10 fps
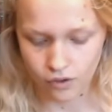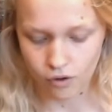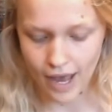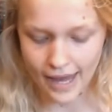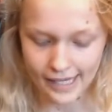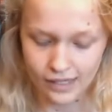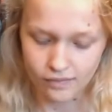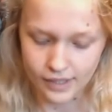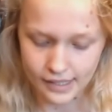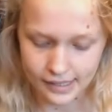or any
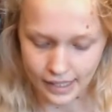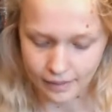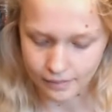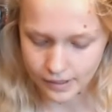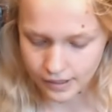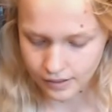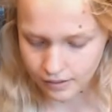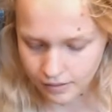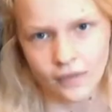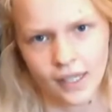of these themes.
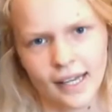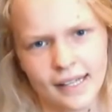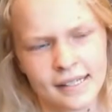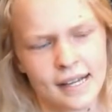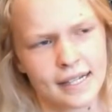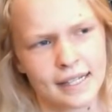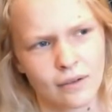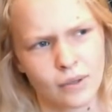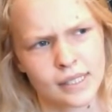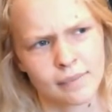And then I decided I
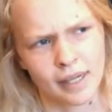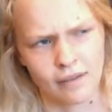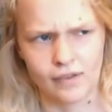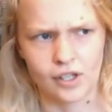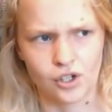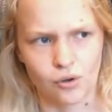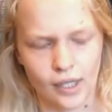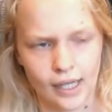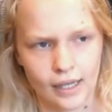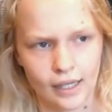wanted to make a video
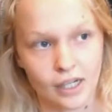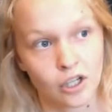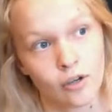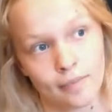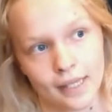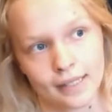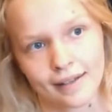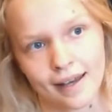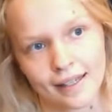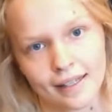on it and it could be a
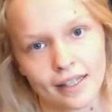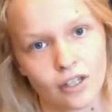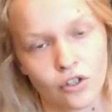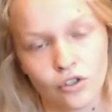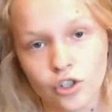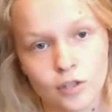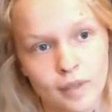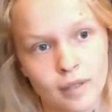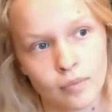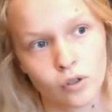tag, it could just
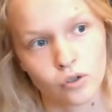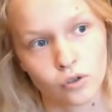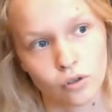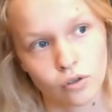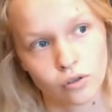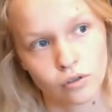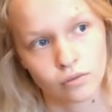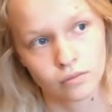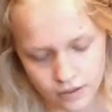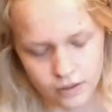be a book talk.
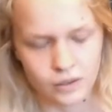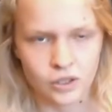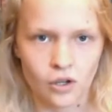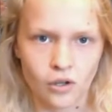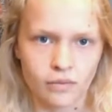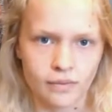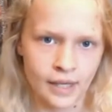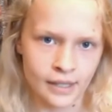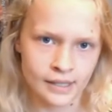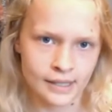So
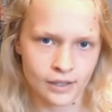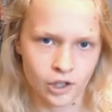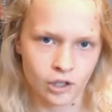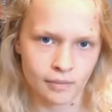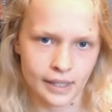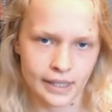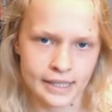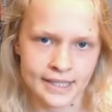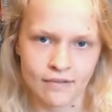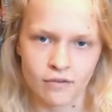this is going to be the
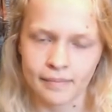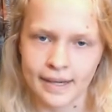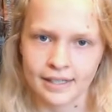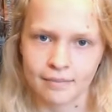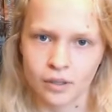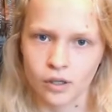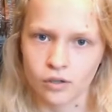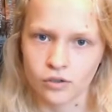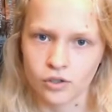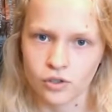7 basic
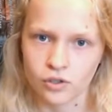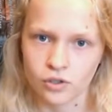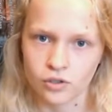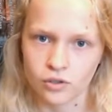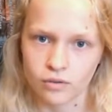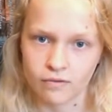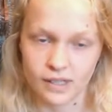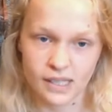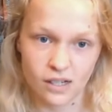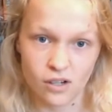plots
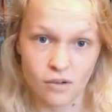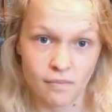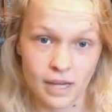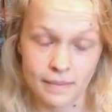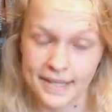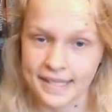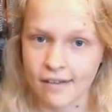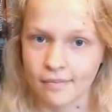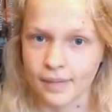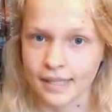video, maybe the
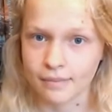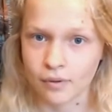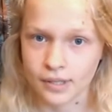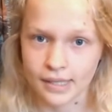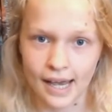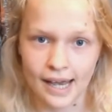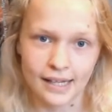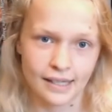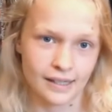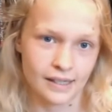7 basic plots
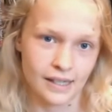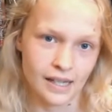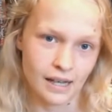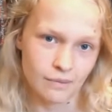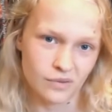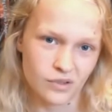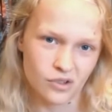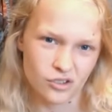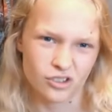tag, not